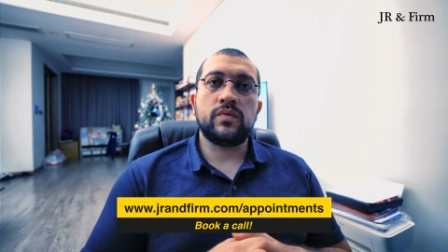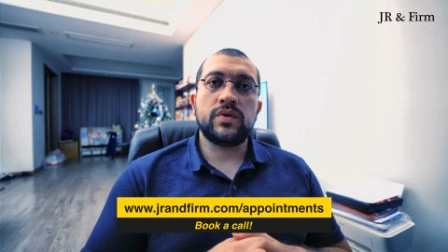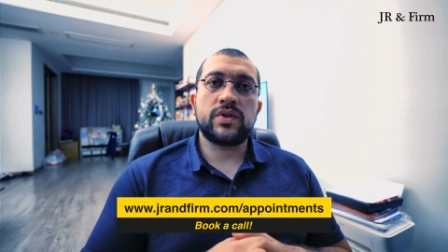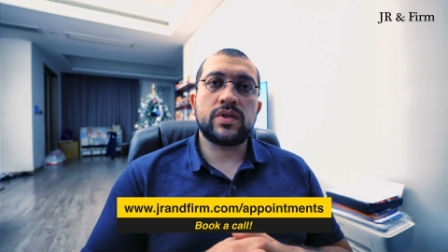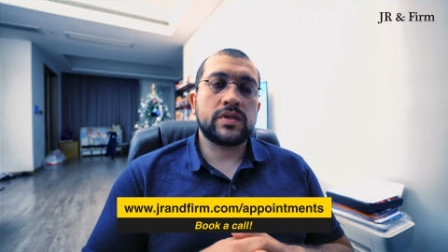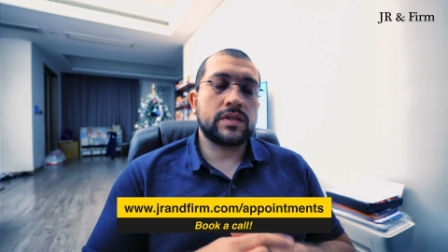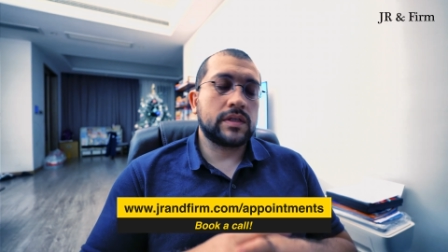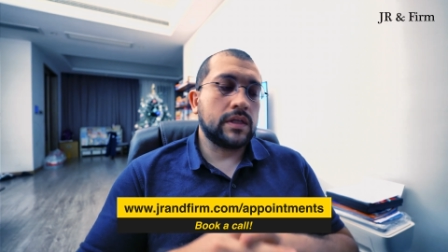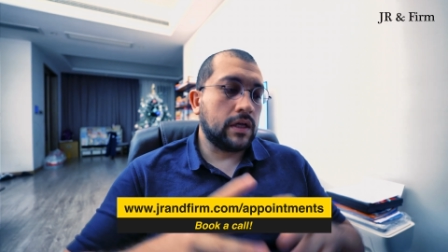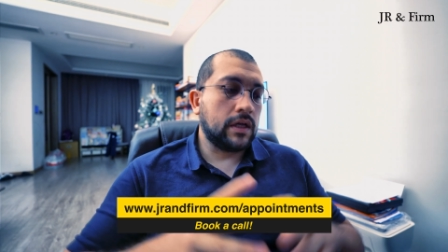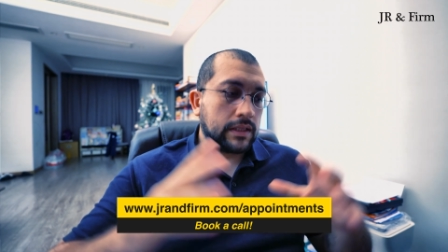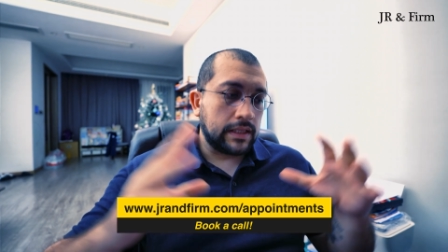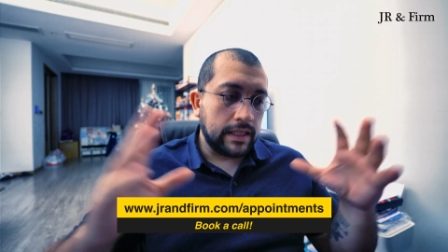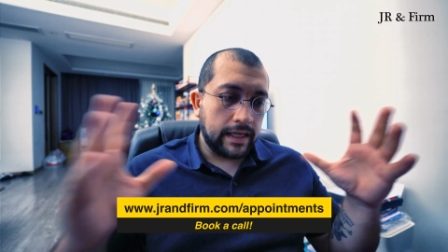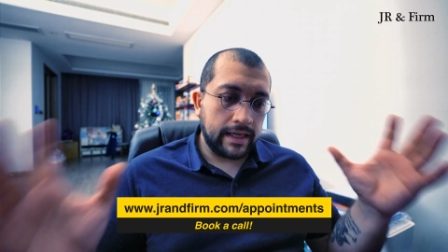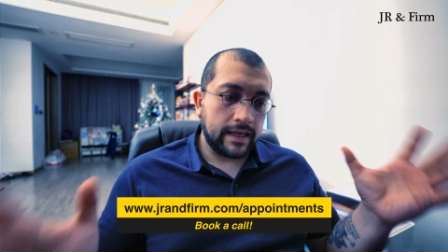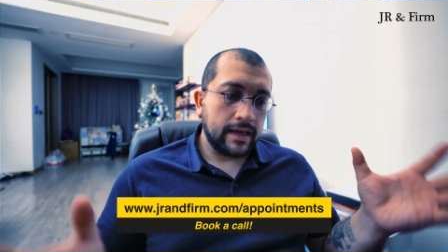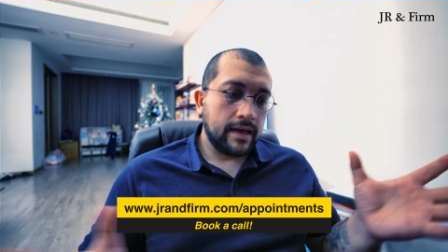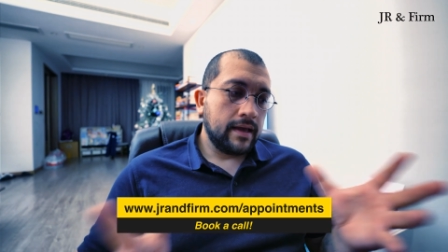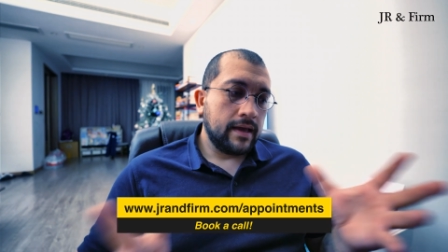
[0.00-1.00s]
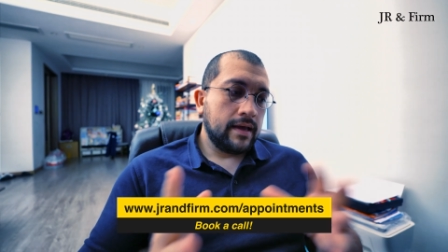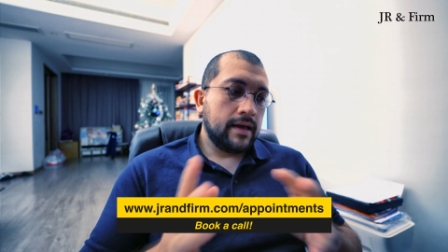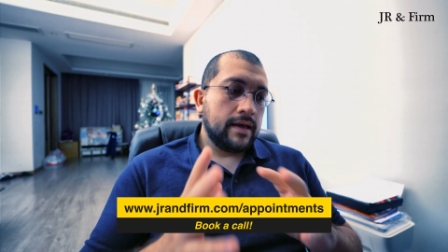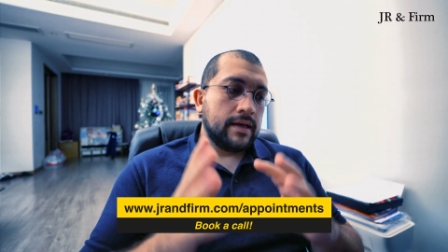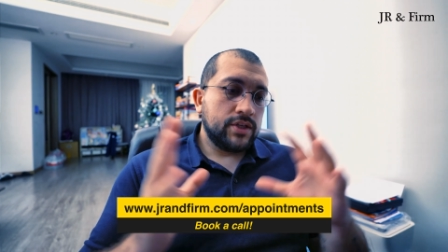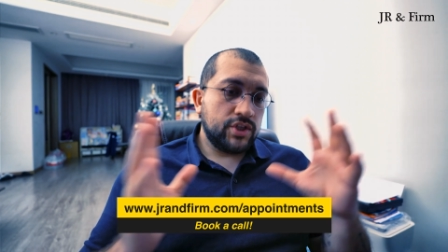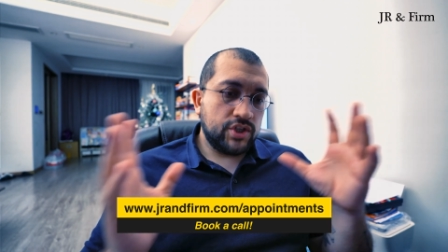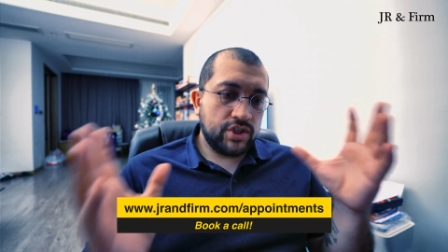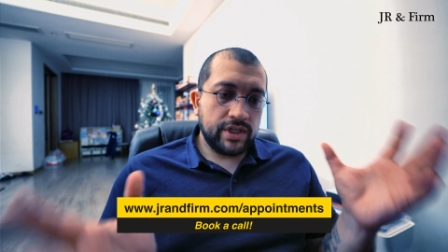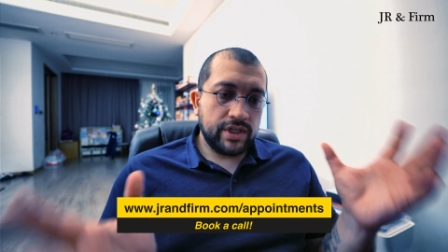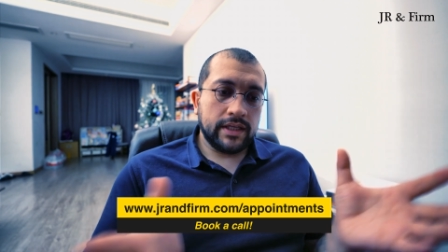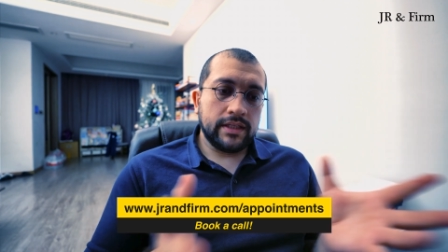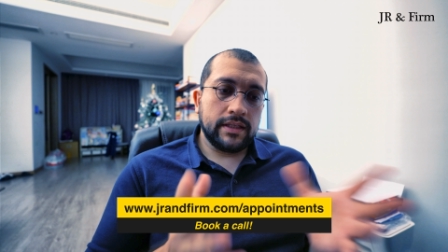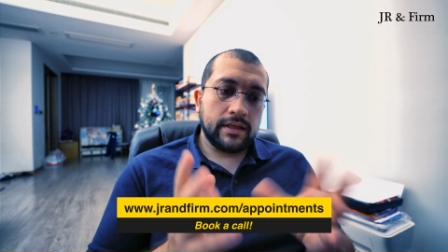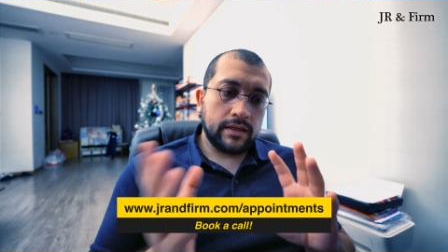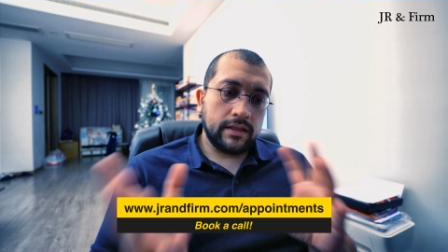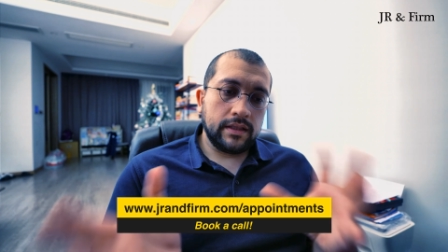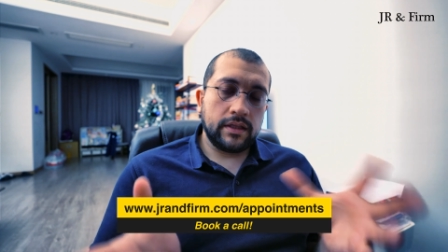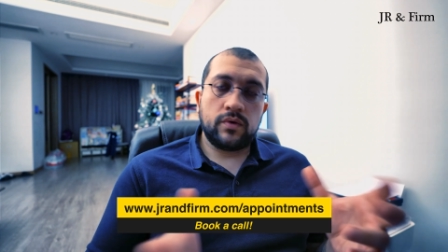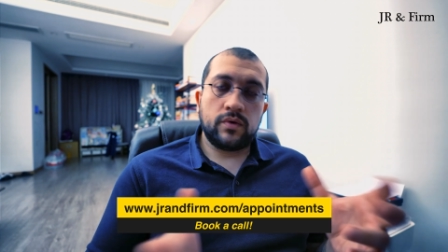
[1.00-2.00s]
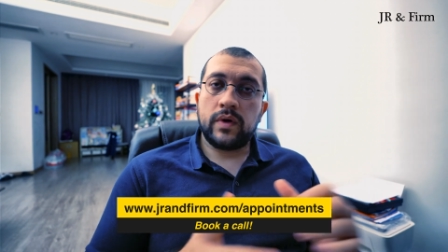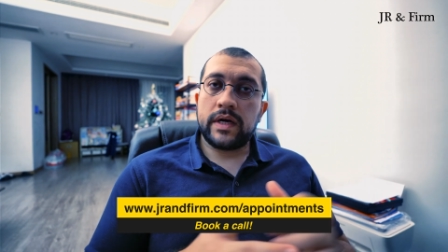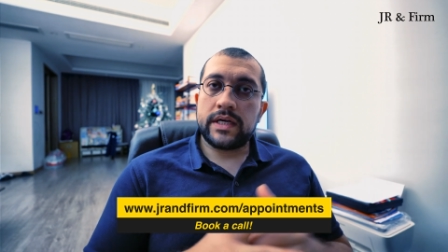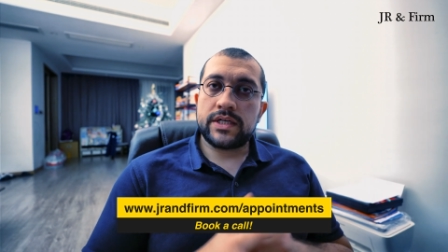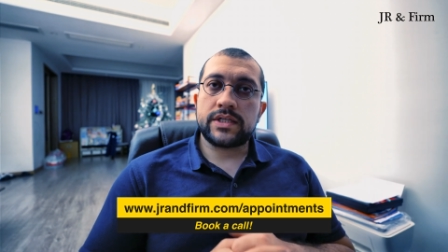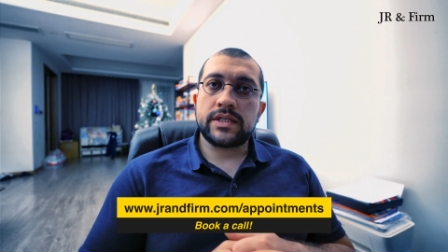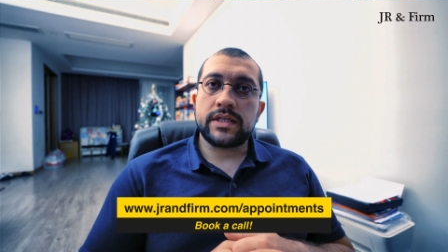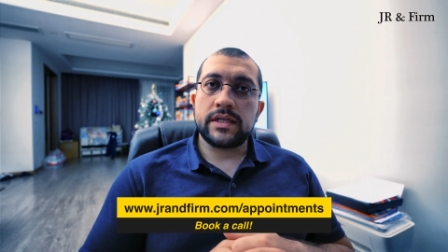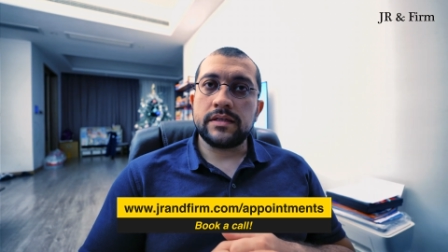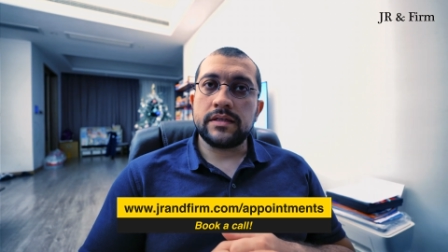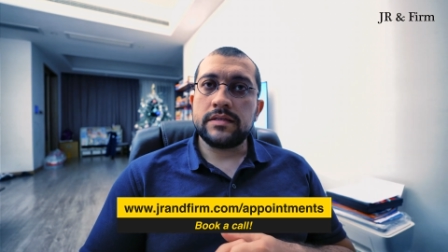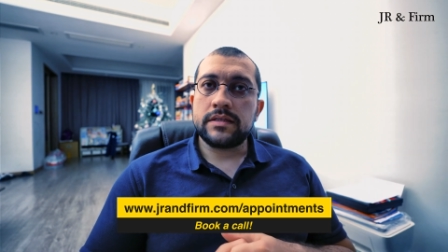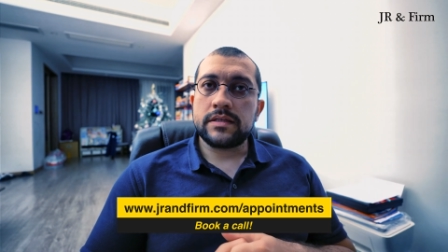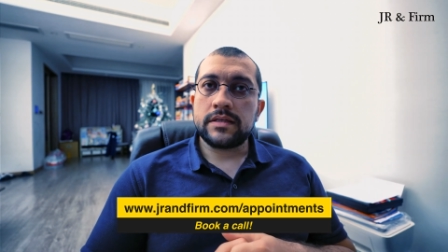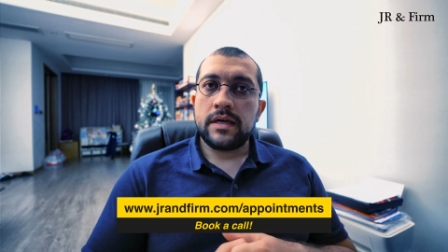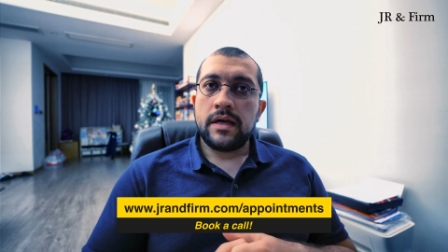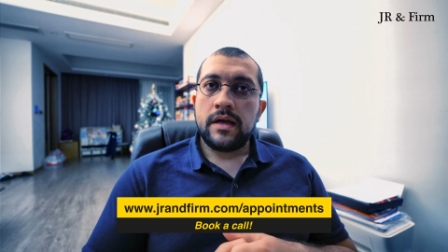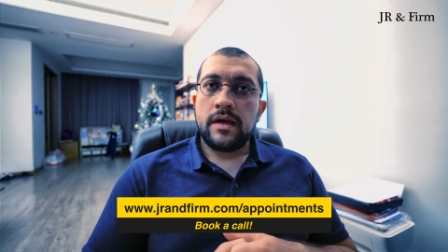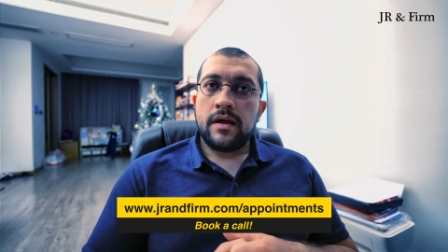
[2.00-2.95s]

which is not like general questions,